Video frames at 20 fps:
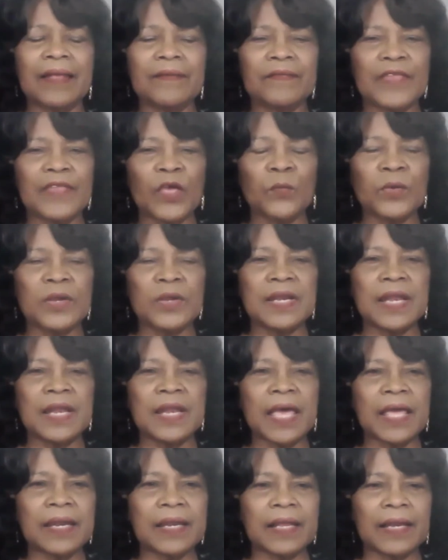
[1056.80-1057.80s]
they would
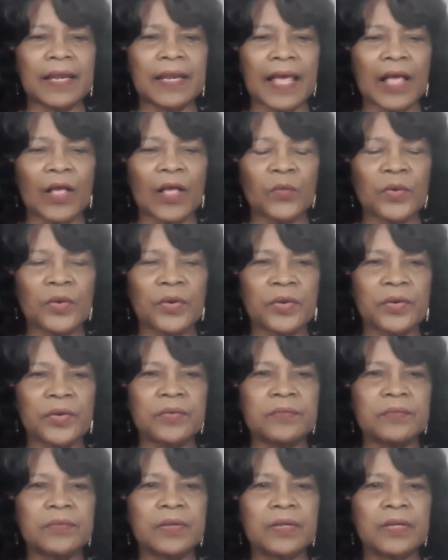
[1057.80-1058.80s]
not allow
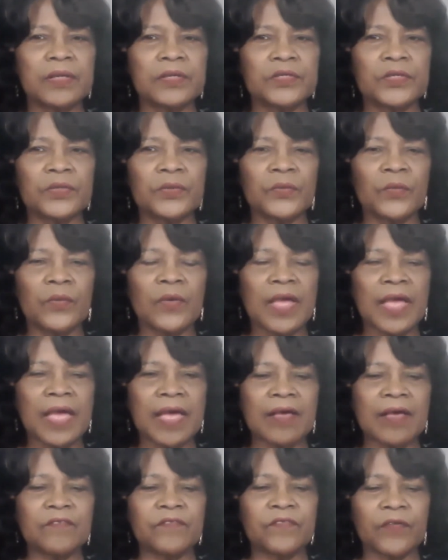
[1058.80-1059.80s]
her to
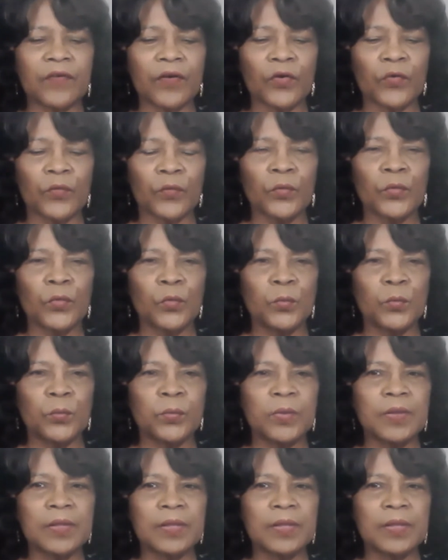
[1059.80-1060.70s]
have her group